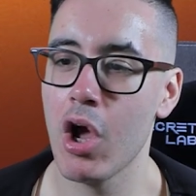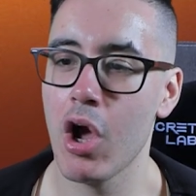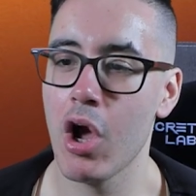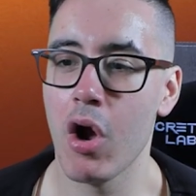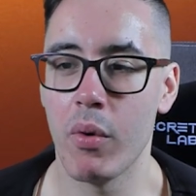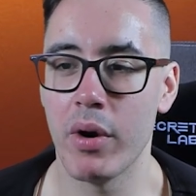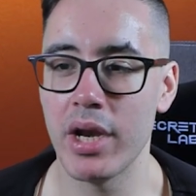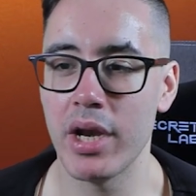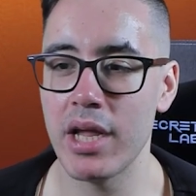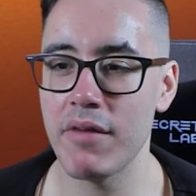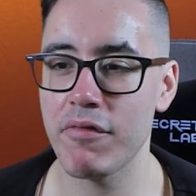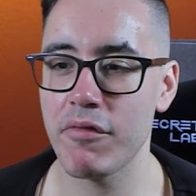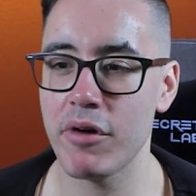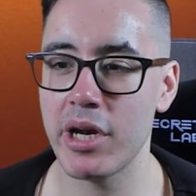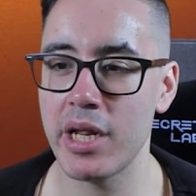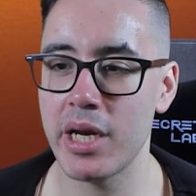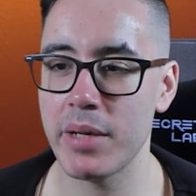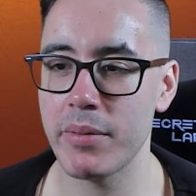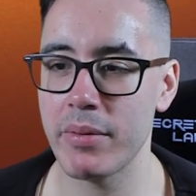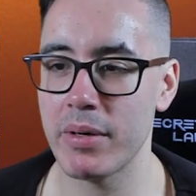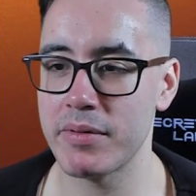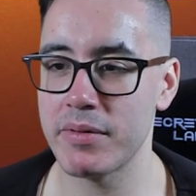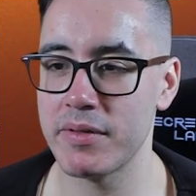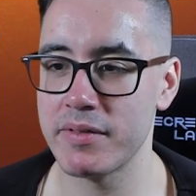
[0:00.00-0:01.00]
Whenever an
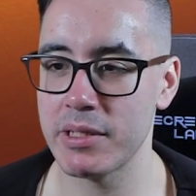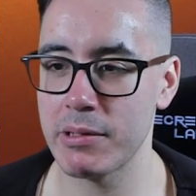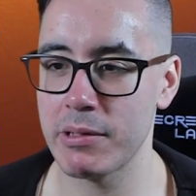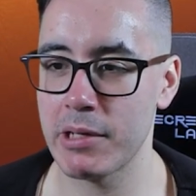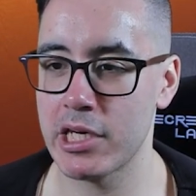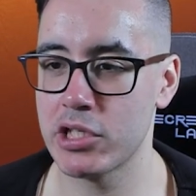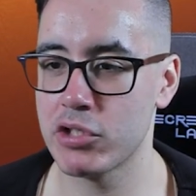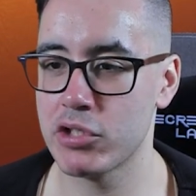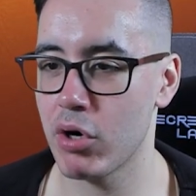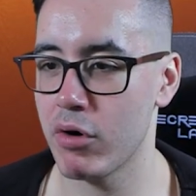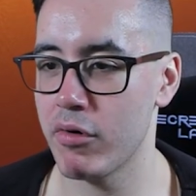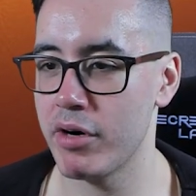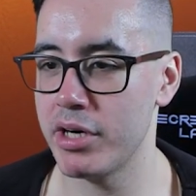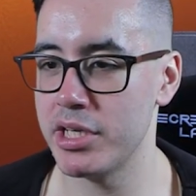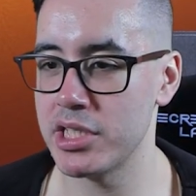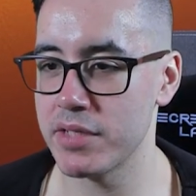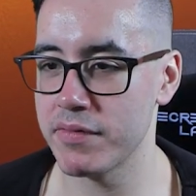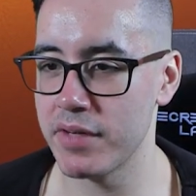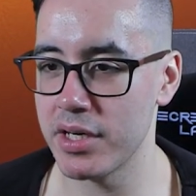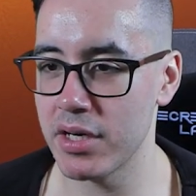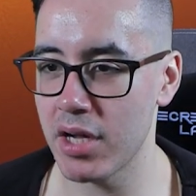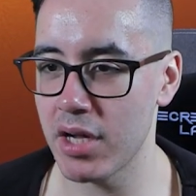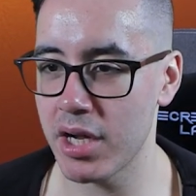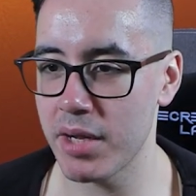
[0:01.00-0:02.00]
enemy operative is in control range of
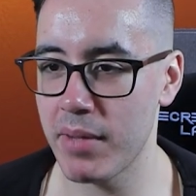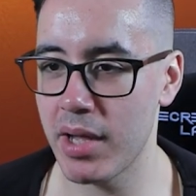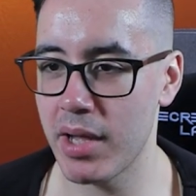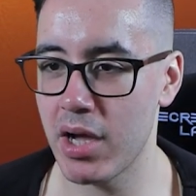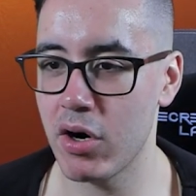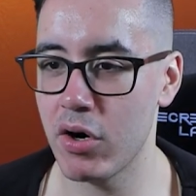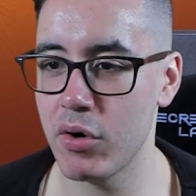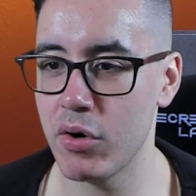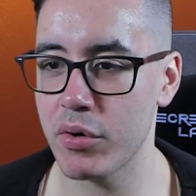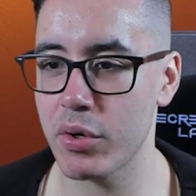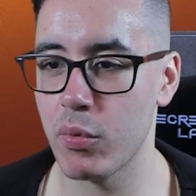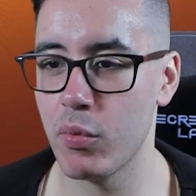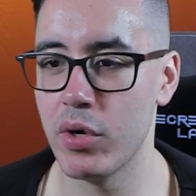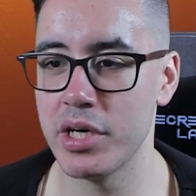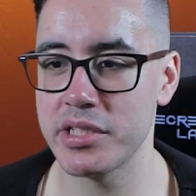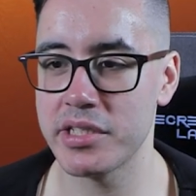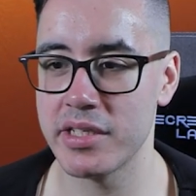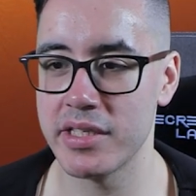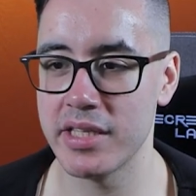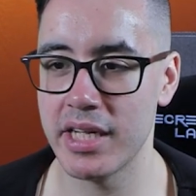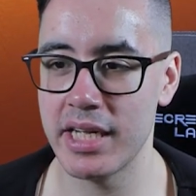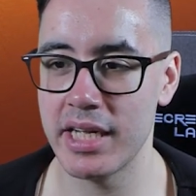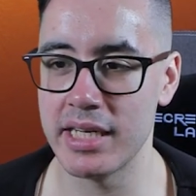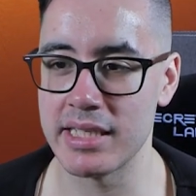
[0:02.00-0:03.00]
a Nightmare Hulk, worsen
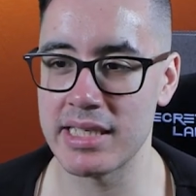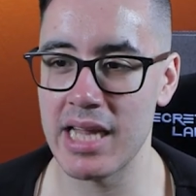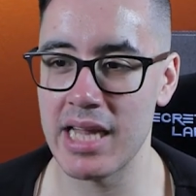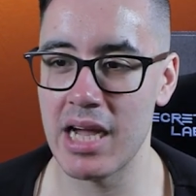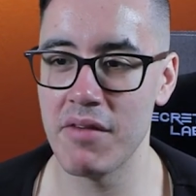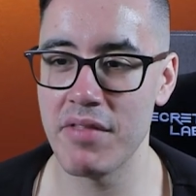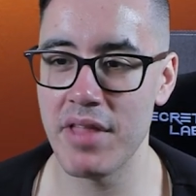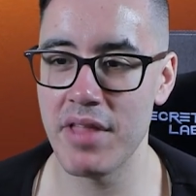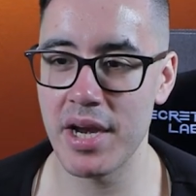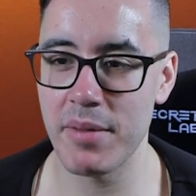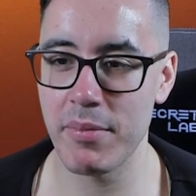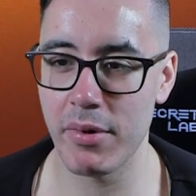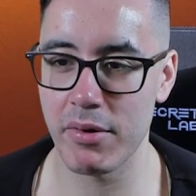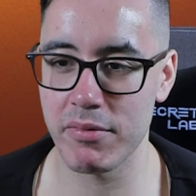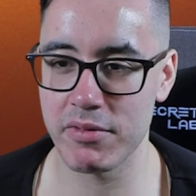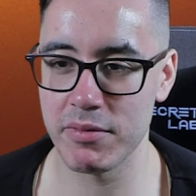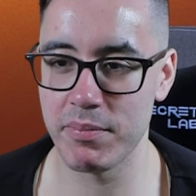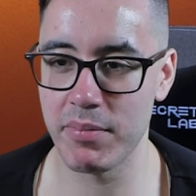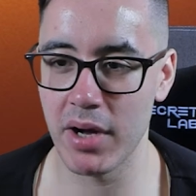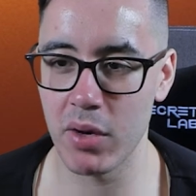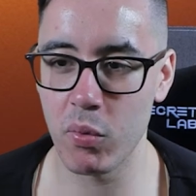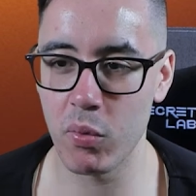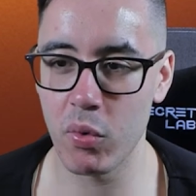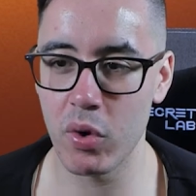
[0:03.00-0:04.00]
the hit stat of the enemy operative
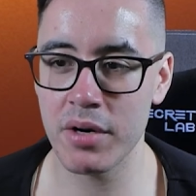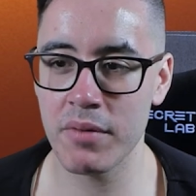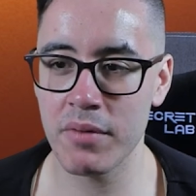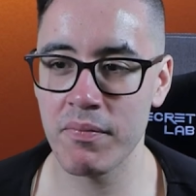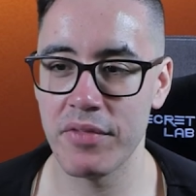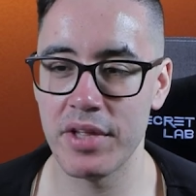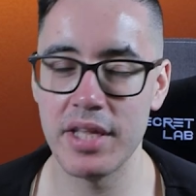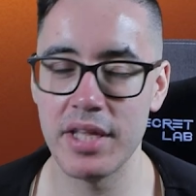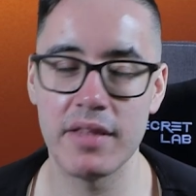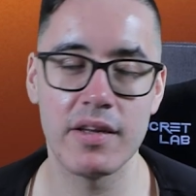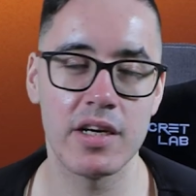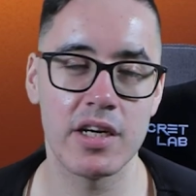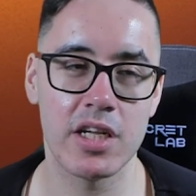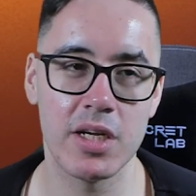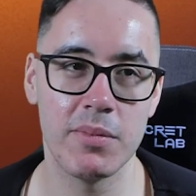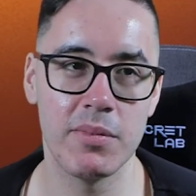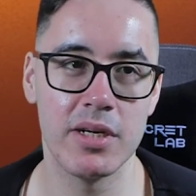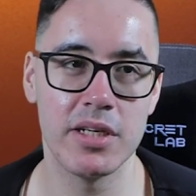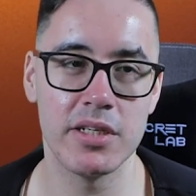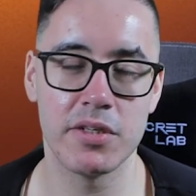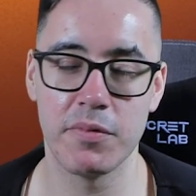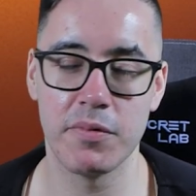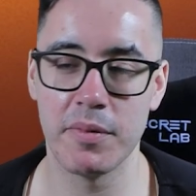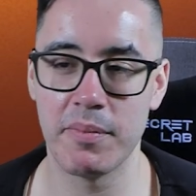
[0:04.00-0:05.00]
by 1, isn't
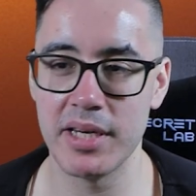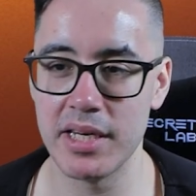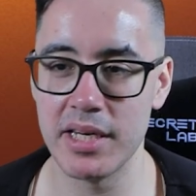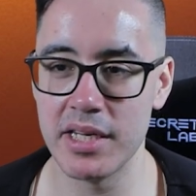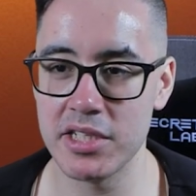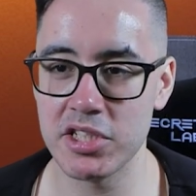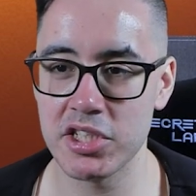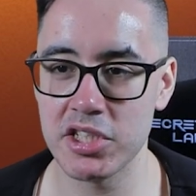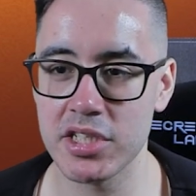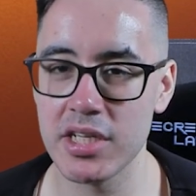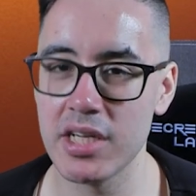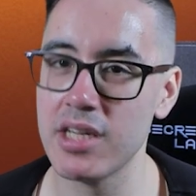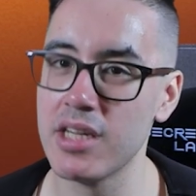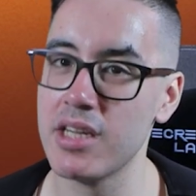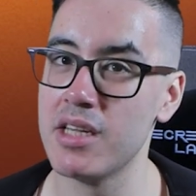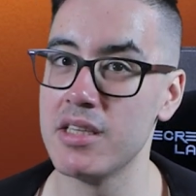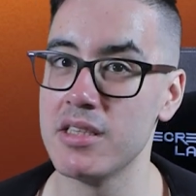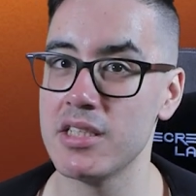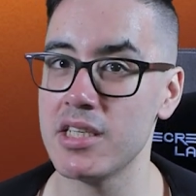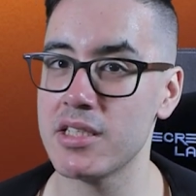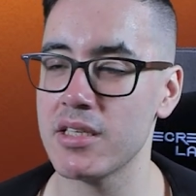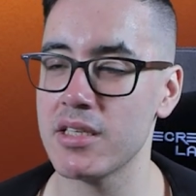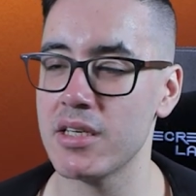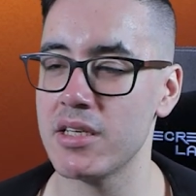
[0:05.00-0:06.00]
cumulative, would be injured.
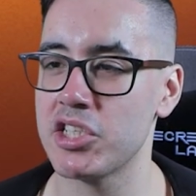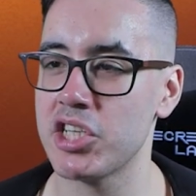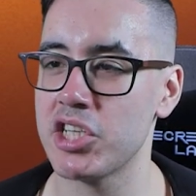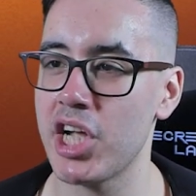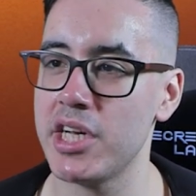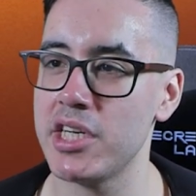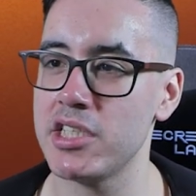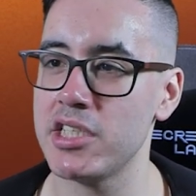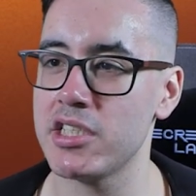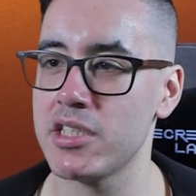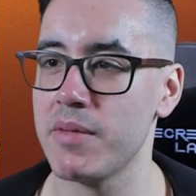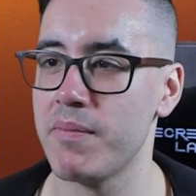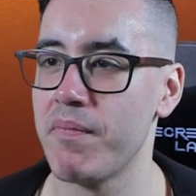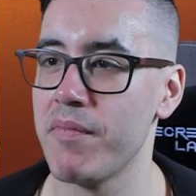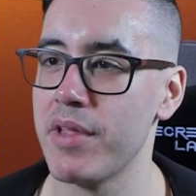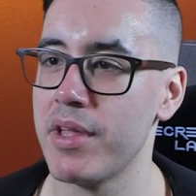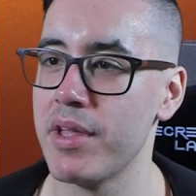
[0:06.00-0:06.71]
This is unchanged.